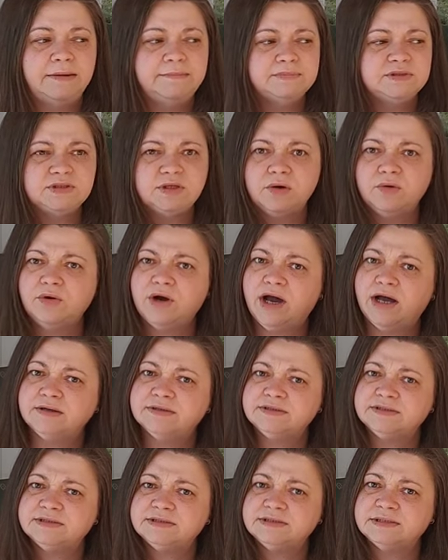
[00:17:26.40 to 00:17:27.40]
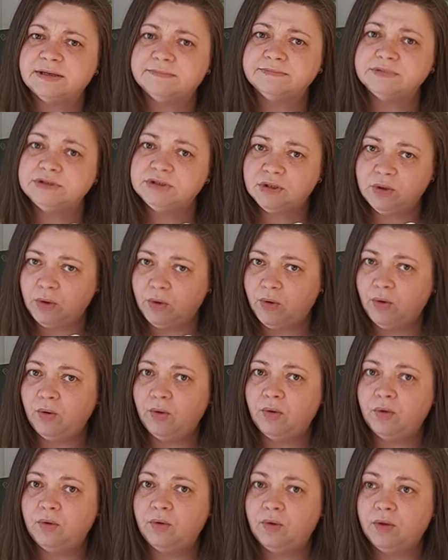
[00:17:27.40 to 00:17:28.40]
Samsøe,
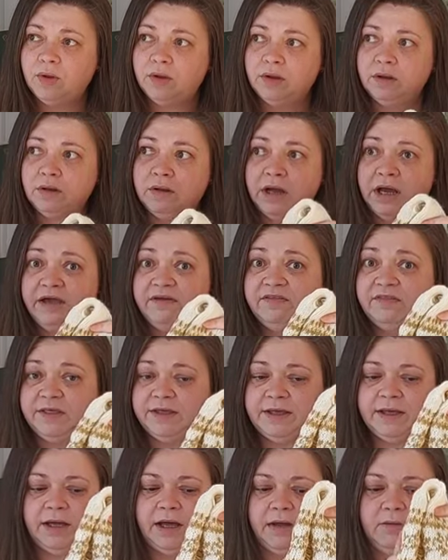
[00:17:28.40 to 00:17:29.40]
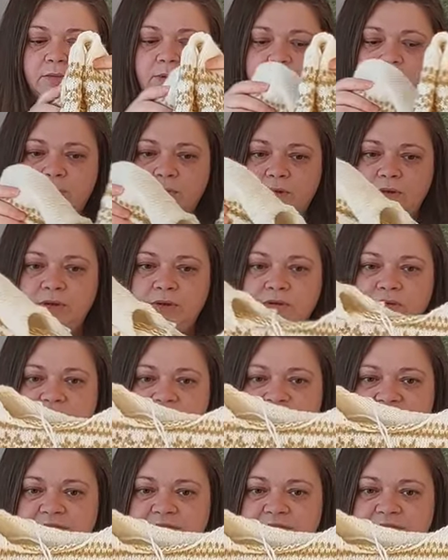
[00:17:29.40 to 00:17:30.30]
I think. I will put it on the